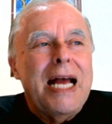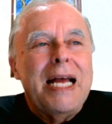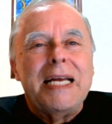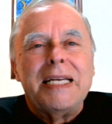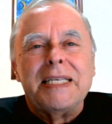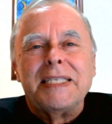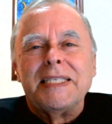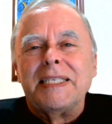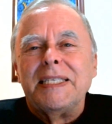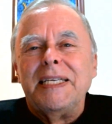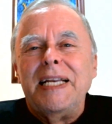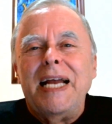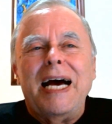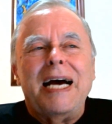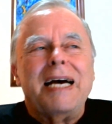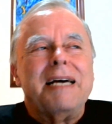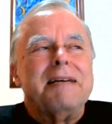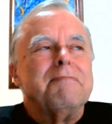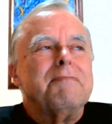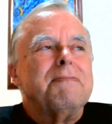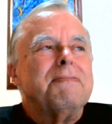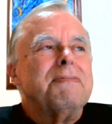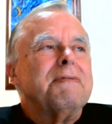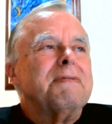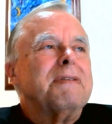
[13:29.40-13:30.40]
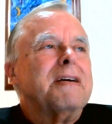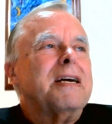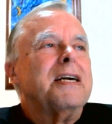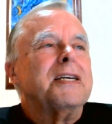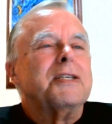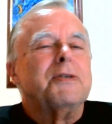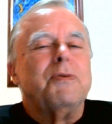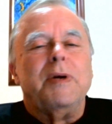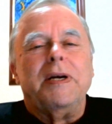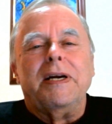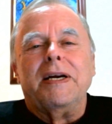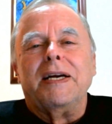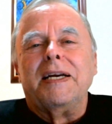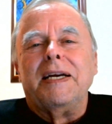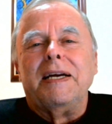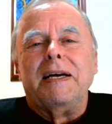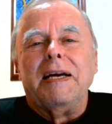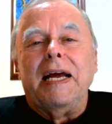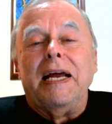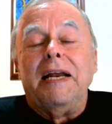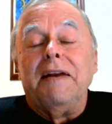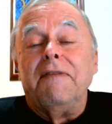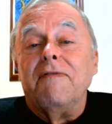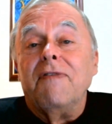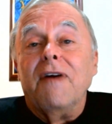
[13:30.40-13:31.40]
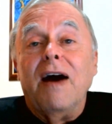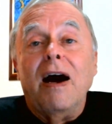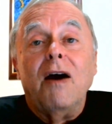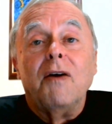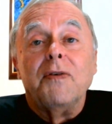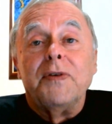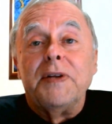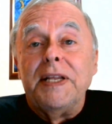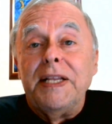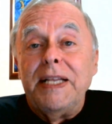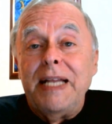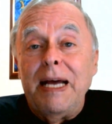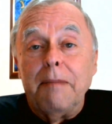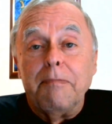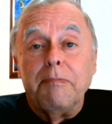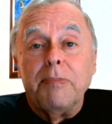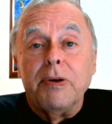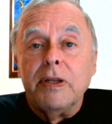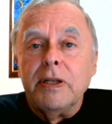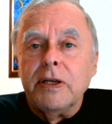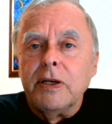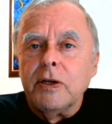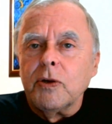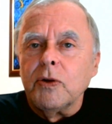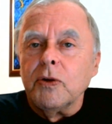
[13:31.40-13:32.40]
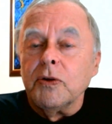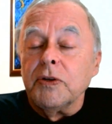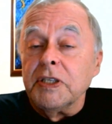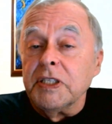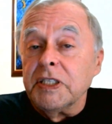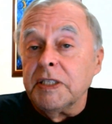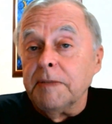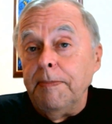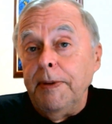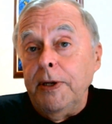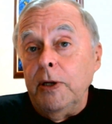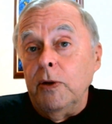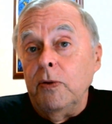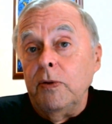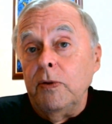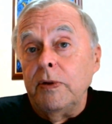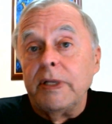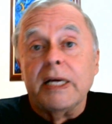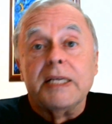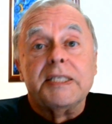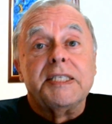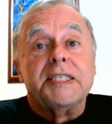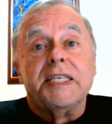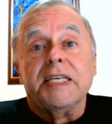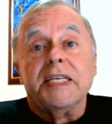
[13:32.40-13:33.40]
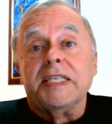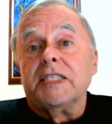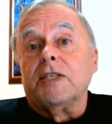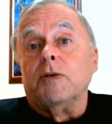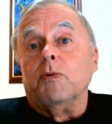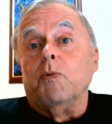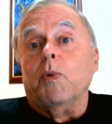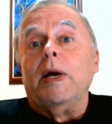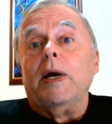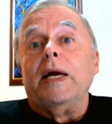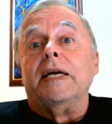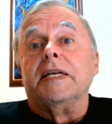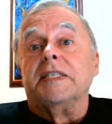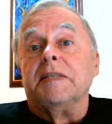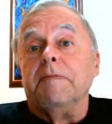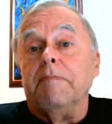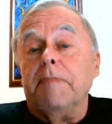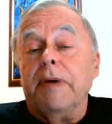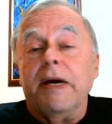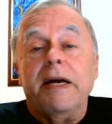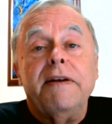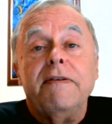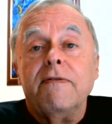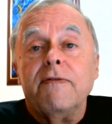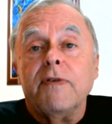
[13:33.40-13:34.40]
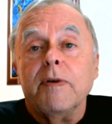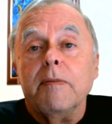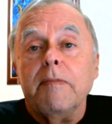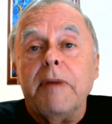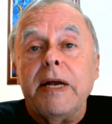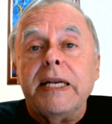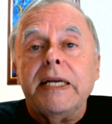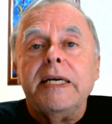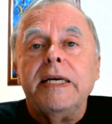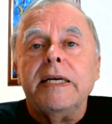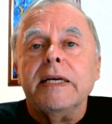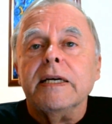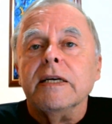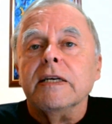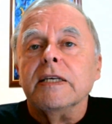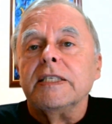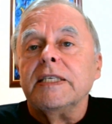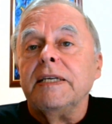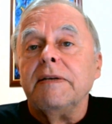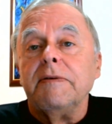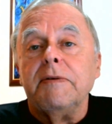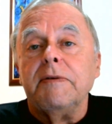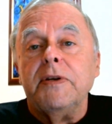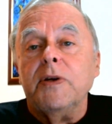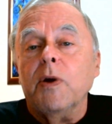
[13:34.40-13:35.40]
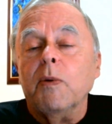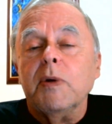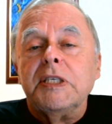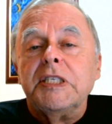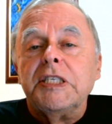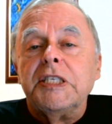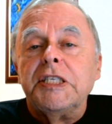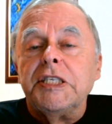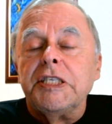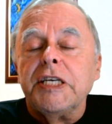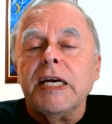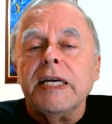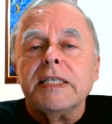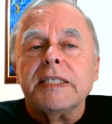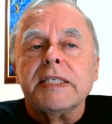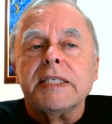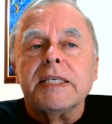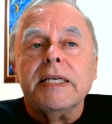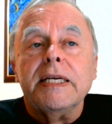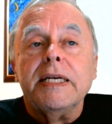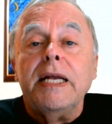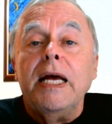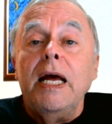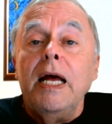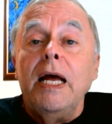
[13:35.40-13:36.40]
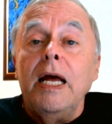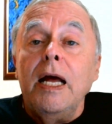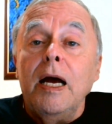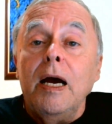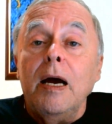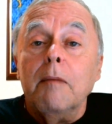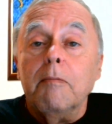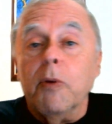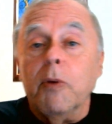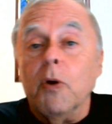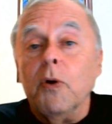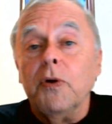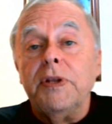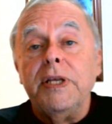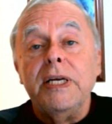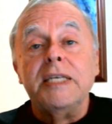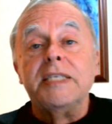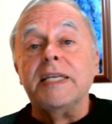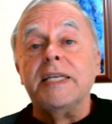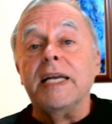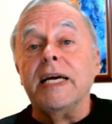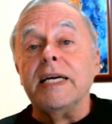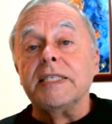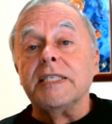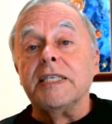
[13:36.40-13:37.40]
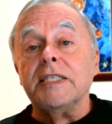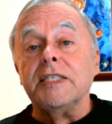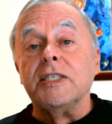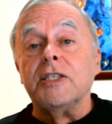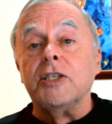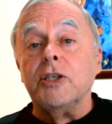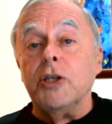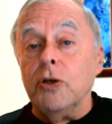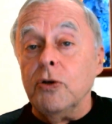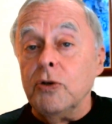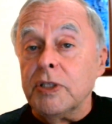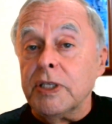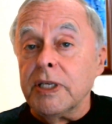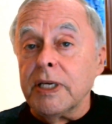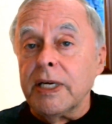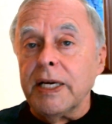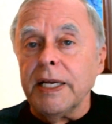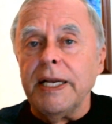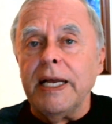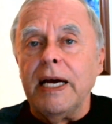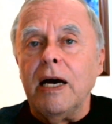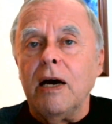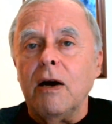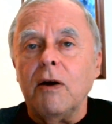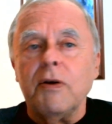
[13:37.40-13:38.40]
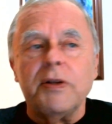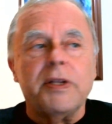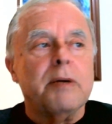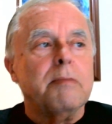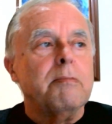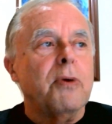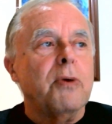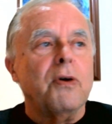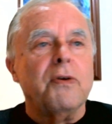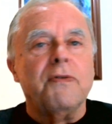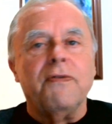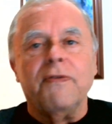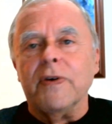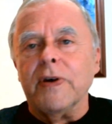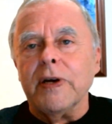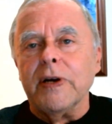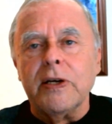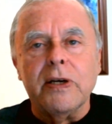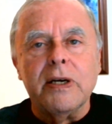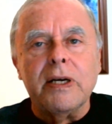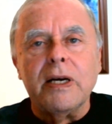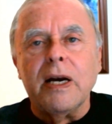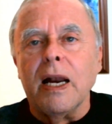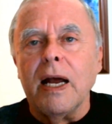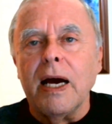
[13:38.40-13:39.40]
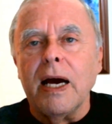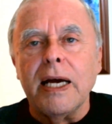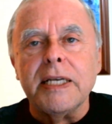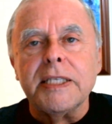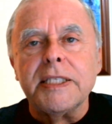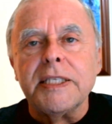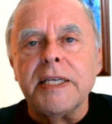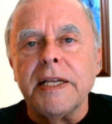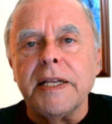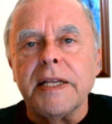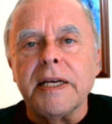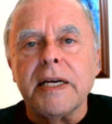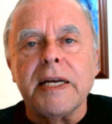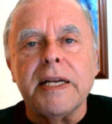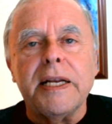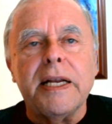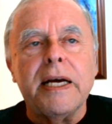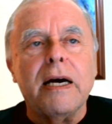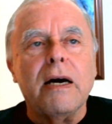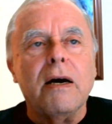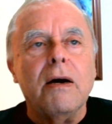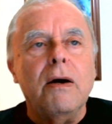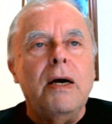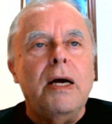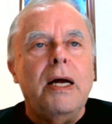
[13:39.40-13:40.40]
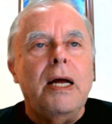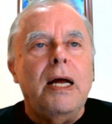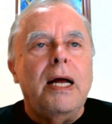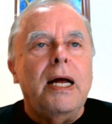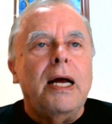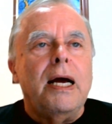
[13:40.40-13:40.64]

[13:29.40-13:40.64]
It's not because we're involved in that political dispute. That's just the way it's been for many years. No one has changed it. Both these nations use the canal. They're both very good clients to the canal.